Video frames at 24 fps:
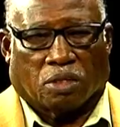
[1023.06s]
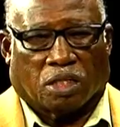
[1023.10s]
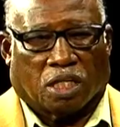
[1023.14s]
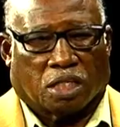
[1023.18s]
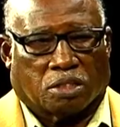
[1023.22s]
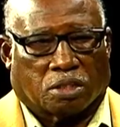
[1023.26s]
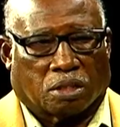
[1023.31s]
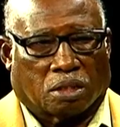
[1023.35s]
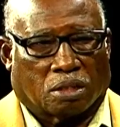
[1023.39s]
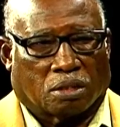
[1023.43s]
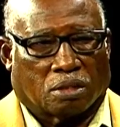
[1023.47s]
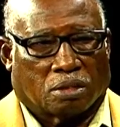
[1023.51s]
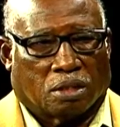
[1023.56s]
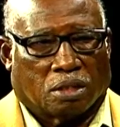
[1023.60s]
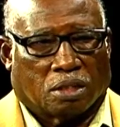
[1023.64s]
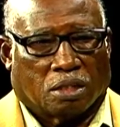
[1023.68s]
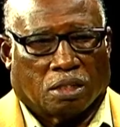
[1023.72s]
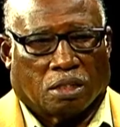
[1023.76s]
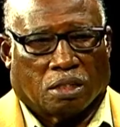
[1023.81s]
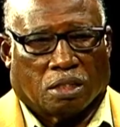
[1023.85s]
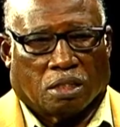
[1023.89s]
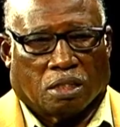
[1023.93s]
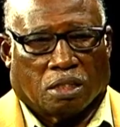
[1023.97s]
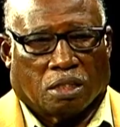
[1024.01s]
let you.
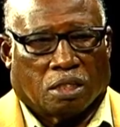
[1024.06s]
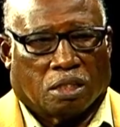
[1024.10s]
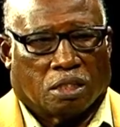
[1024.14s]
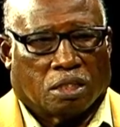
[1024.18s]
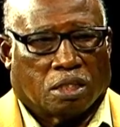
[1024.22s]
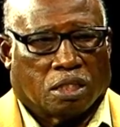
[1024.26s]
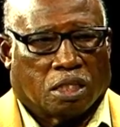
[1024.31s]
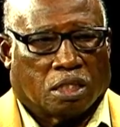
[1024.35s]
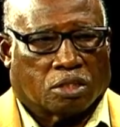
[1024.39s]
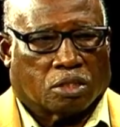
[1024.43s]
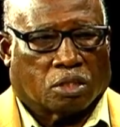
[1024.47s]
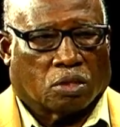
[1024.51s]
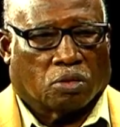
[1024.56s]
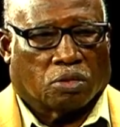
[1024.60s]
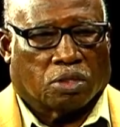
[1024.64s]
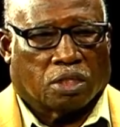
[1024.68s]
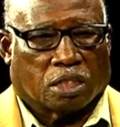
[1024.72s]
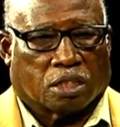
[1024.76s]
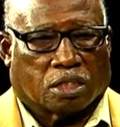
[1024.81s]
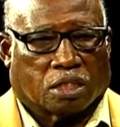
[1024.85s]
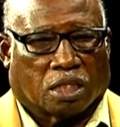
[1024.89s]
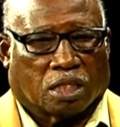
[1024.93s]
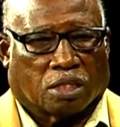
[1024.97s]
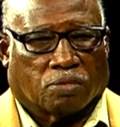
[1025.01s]
So he
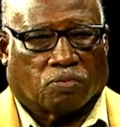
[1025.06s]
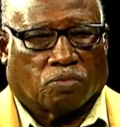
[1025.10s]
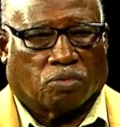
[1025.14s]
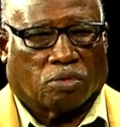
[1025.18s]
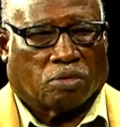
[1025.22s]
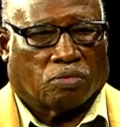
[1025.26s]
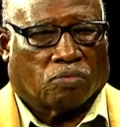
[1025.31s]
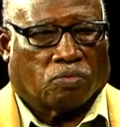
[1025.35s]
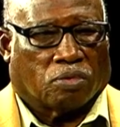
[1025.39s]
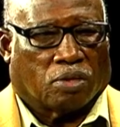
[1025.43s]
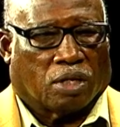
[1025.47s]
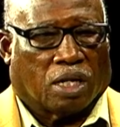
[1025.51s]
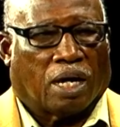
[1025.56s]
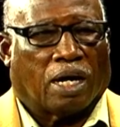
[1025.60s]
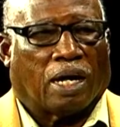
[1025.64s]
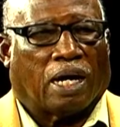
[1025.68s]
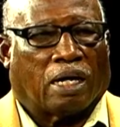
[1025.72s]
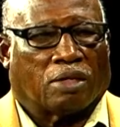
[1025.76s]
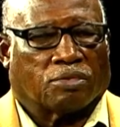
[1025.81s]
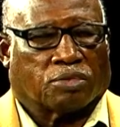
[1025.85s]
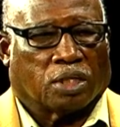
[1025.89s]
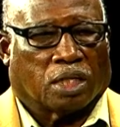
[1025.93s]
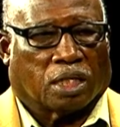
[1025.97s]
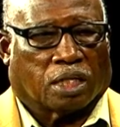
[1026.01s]
said,
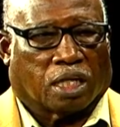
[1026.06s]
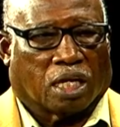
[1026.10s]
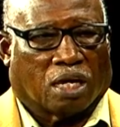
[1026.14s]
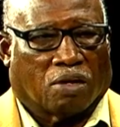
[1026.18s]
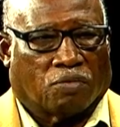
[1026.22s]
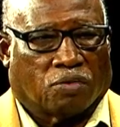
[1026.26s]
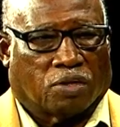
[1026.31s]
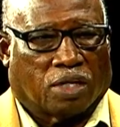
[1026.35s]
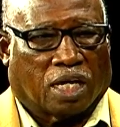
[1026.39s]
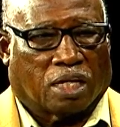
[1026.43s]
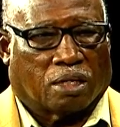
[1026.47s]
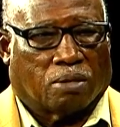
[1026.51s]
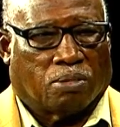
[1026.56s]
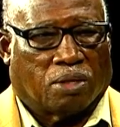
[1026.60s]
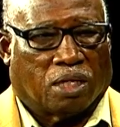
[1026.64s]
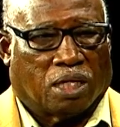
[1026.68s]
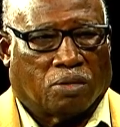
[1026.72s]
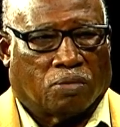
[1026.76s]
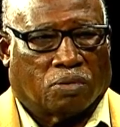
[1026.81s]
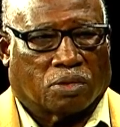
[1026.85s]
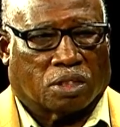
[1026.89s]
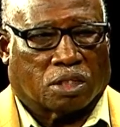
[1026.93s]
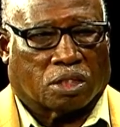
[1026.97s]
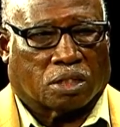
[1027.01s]
I'll take care of it. We had a
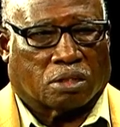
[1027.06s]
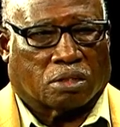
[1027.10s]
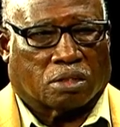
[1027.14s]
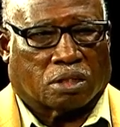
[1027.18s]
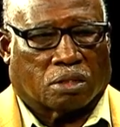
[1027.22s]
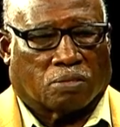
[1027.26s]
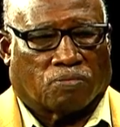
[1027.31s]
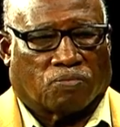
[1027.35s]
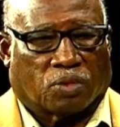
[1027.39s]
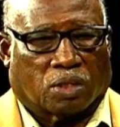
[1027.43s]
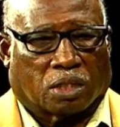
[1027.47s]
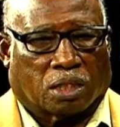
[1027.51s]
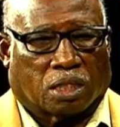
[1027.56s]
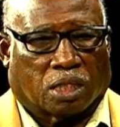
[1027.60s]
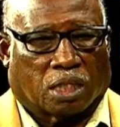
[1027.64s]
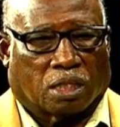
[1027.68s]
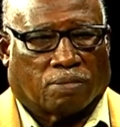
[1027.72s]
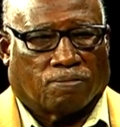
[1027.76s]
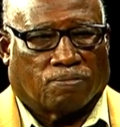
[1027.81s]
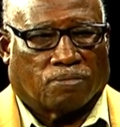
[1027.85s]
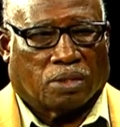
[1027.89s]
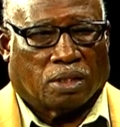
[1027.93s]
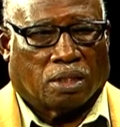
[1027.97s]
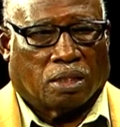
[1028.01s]
meeting with the
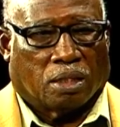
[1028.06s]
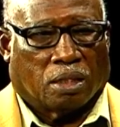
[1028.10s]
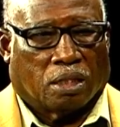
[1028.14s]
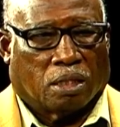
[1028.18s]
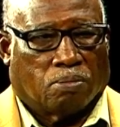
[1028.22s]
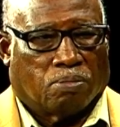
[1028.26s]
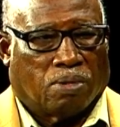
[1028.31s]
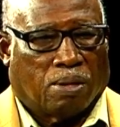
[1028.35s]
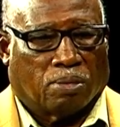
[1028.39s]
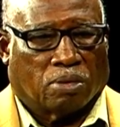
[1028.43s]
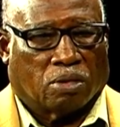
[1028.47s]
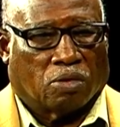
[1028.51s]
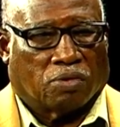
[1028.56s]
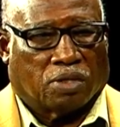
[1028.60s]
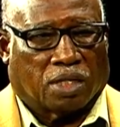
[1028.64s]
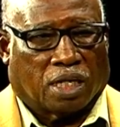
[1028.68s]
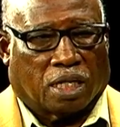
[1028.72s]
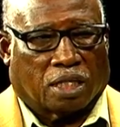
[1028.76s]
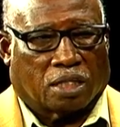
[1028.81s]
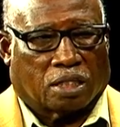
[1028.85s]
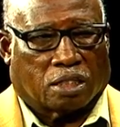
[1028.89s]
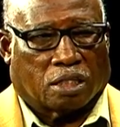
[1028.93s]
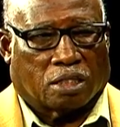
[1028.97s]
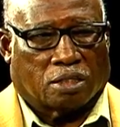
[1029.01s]
people over at
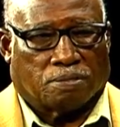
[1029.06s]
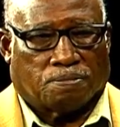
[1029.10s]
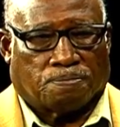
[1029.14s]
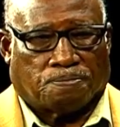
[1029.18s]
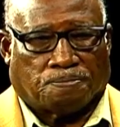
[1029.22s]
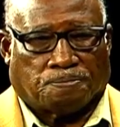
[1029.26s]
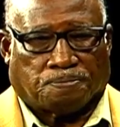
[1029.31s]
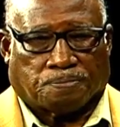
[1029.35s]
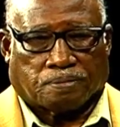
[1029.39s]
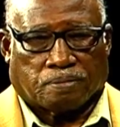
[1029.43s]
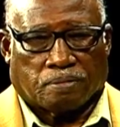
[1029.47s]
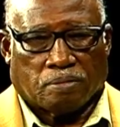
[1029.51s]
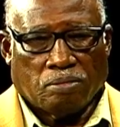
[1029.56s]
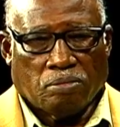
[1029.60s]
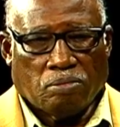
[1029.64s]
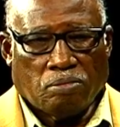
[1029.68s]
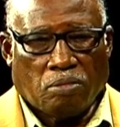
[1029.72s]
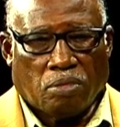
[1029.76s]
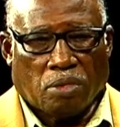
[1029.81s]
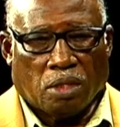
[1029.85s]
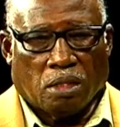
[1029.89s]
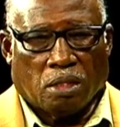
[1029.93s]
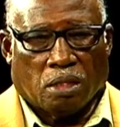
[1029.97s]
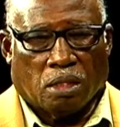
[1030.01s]
Edison,
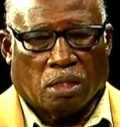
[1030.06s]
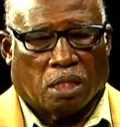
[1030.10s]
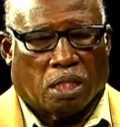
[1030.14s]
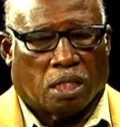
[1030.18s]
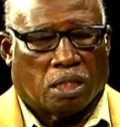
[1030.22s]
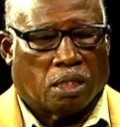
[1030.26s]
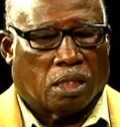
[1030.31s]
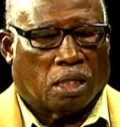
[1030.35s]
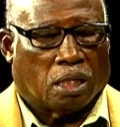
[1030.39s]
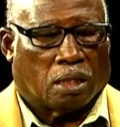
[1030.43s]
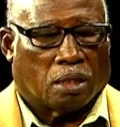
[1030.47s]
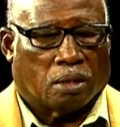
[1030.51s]
and